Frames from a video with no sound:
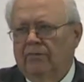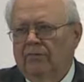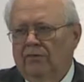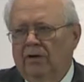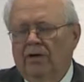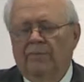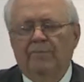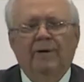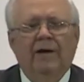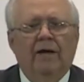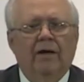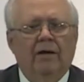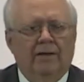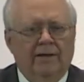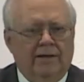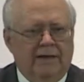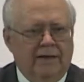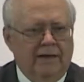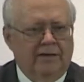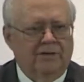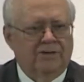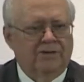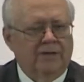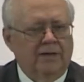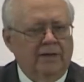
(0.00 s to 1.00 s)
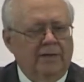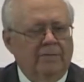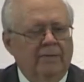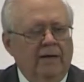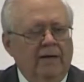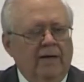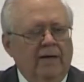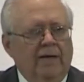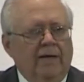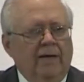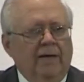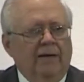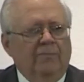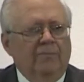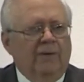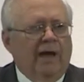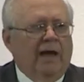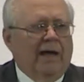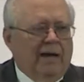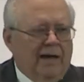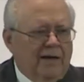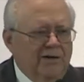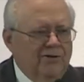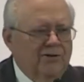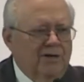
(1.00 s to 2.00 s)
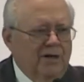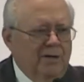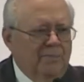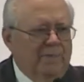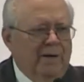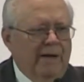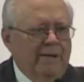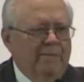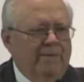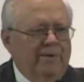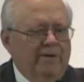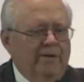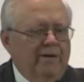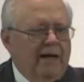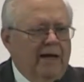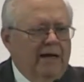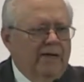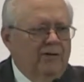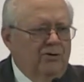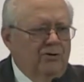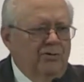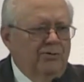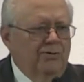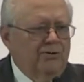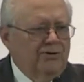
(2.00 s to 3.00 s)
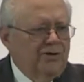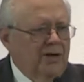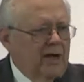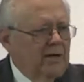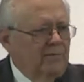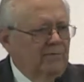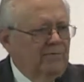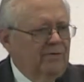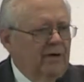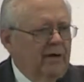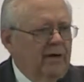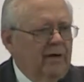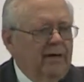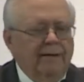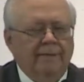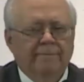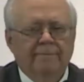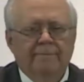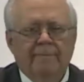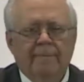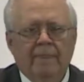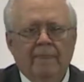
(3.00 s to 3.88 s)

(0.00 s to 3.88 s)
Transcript: Rebel against him. Man, I see people today do the same thing.